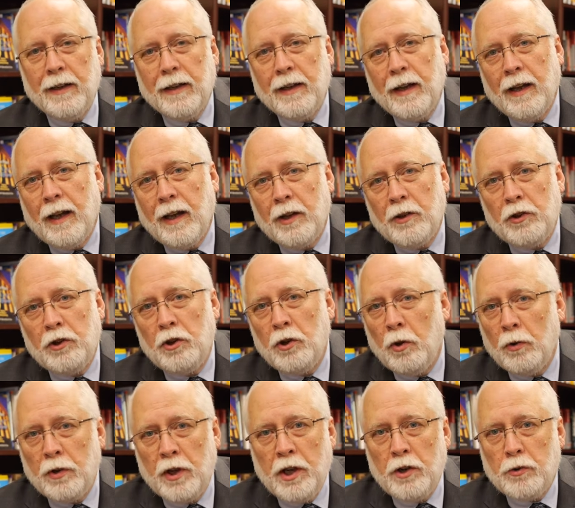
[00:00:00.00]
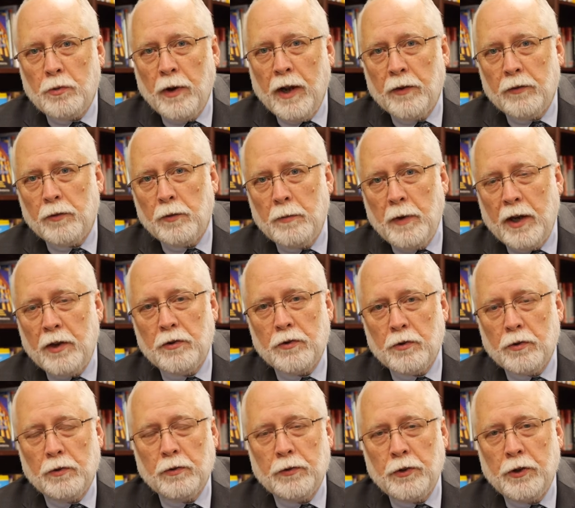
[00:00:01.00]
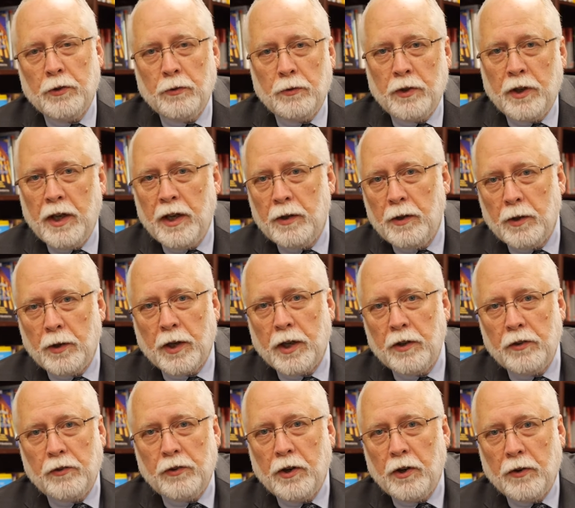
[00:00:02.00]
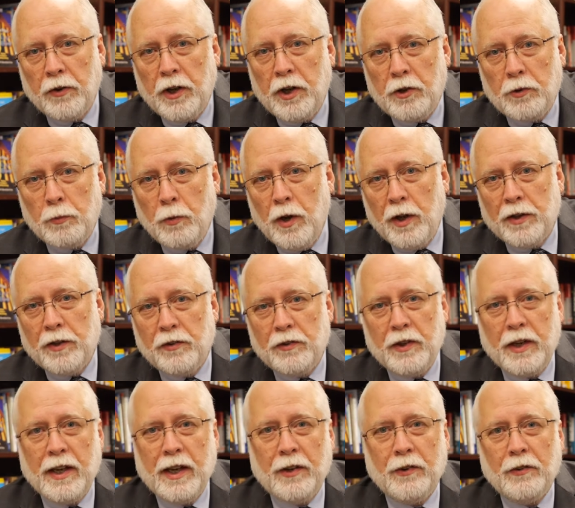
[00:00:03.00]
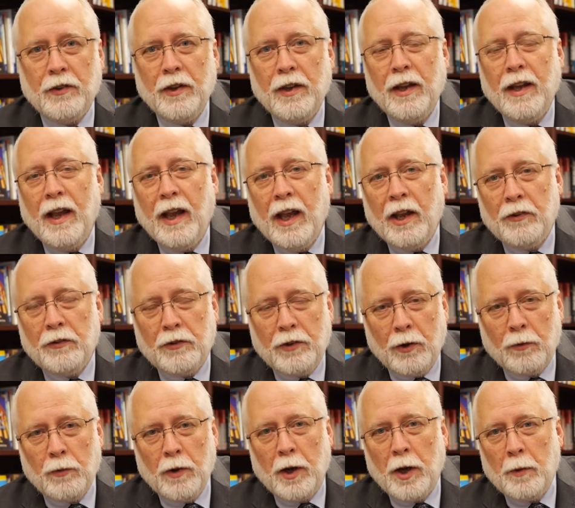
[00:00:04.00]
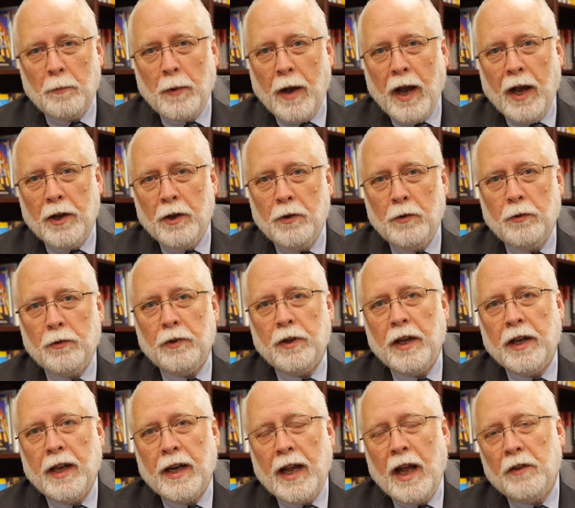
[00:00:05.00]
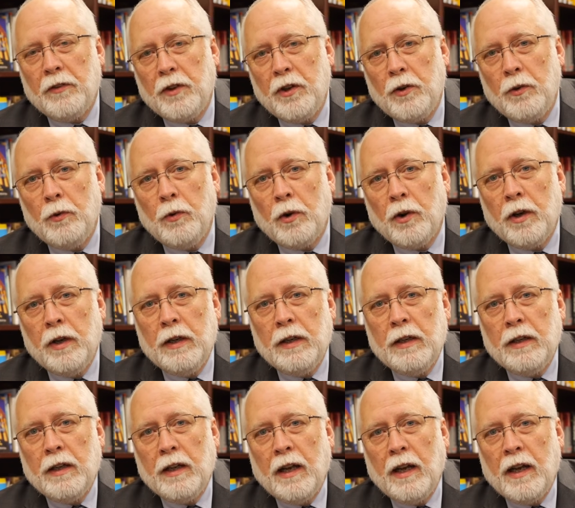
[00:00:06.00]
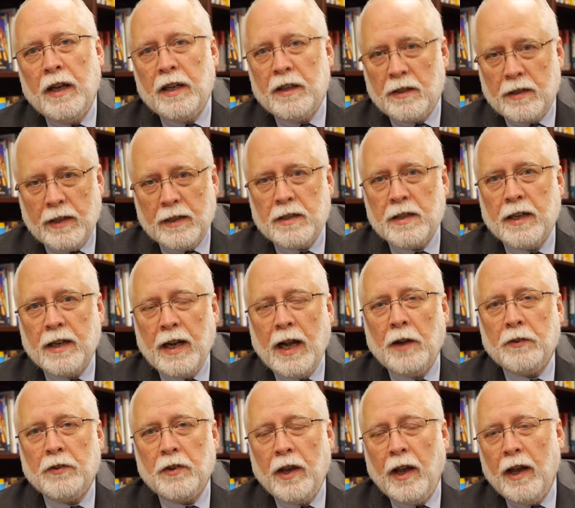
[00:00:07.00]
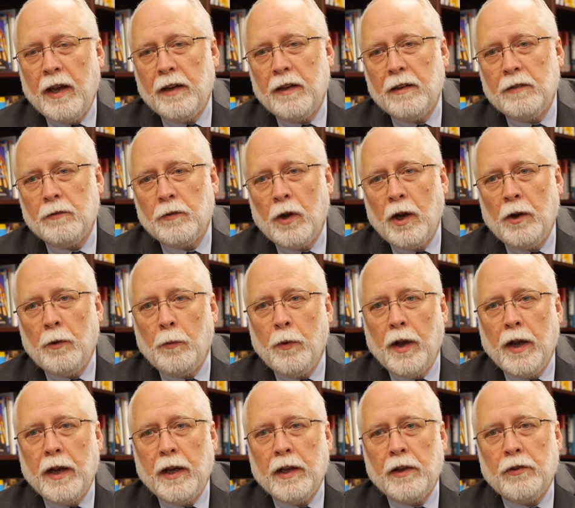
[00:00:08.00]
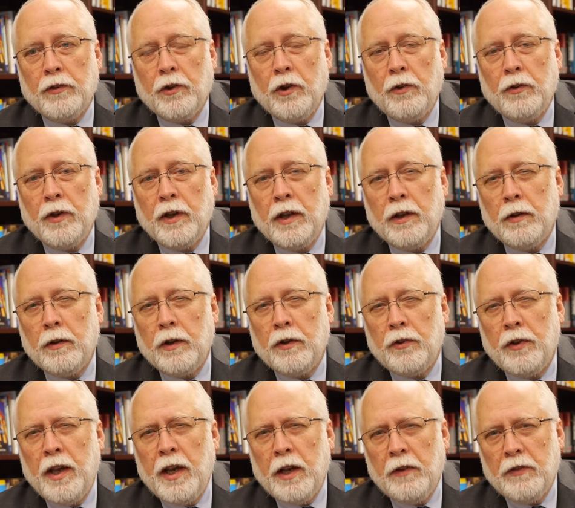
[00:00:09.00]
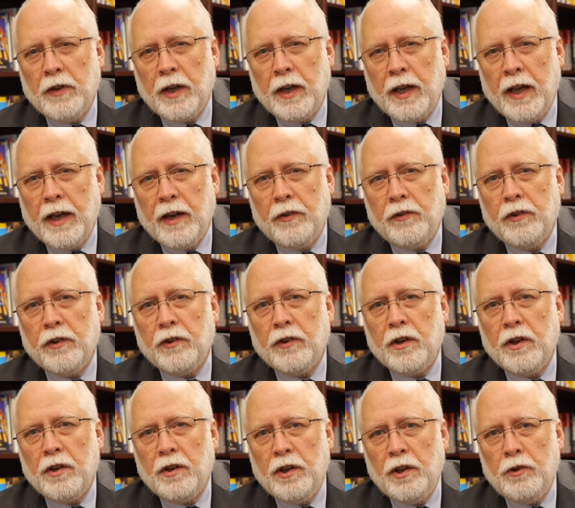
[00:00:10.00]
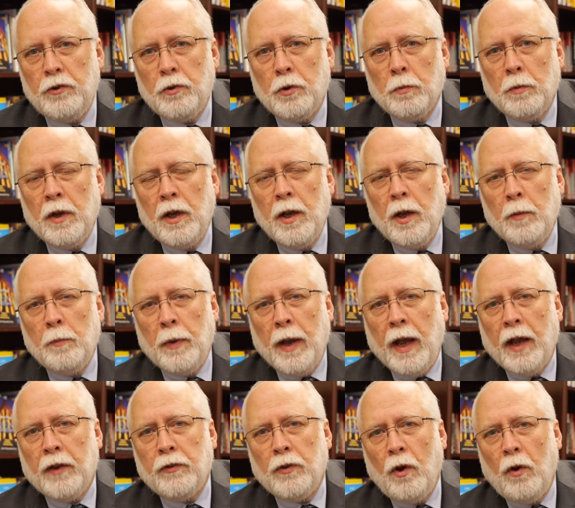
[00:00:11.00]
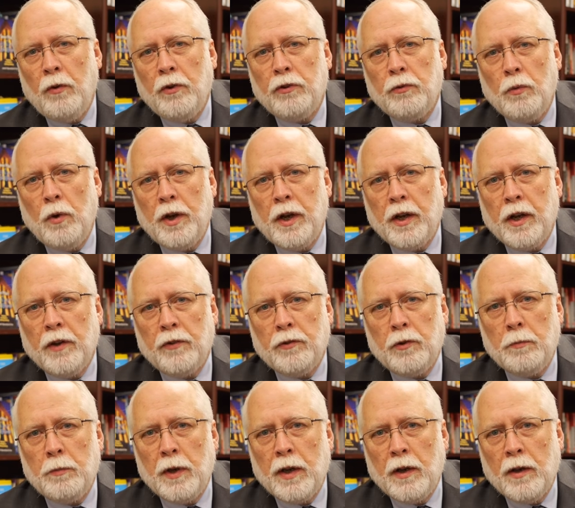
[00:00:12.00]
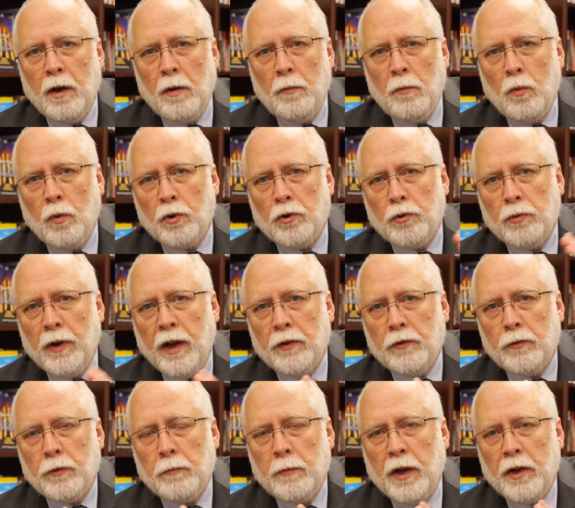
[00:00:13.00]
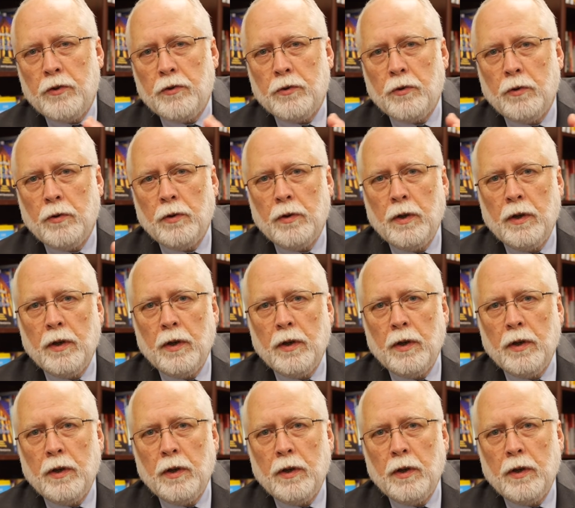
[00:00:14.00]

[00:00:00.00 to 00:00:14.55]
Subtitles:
You don't need transformational. You don't need to consider each one's needs as they're running by you to get out the door. It's let's get outside right away. And so think of it again as this continuum. Bass always wanting us to become more transformational